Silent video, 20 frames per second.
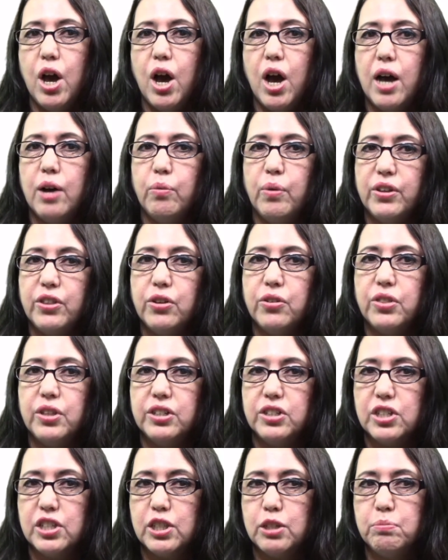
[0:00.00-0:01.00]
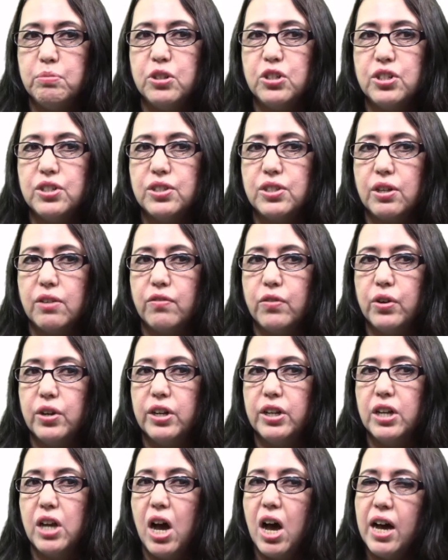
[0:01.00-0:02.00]
of whether the distributions are for a
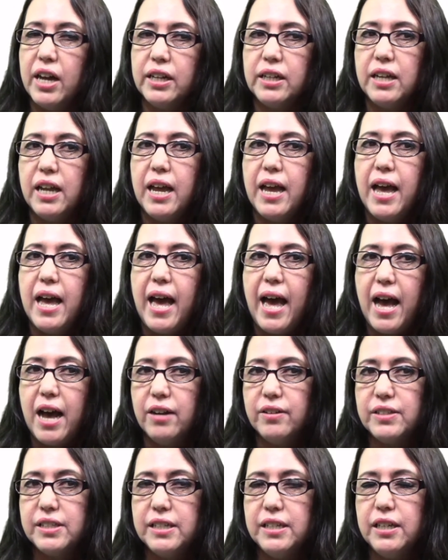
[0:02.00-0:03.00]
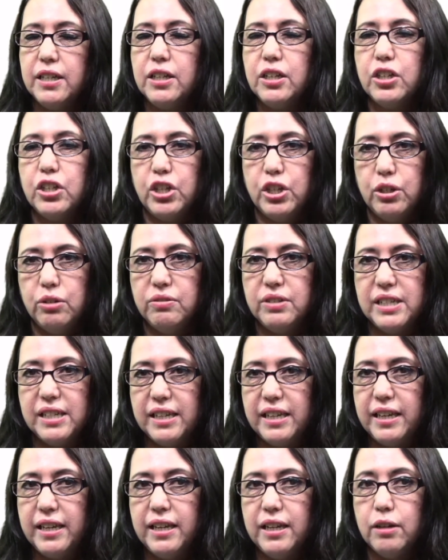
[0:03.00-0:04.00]
non-housing
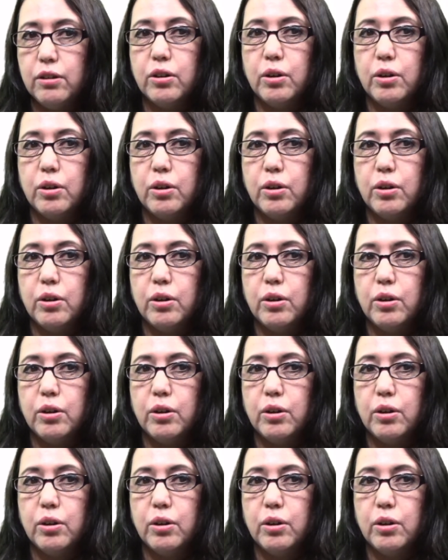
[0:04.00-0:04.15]
QDE,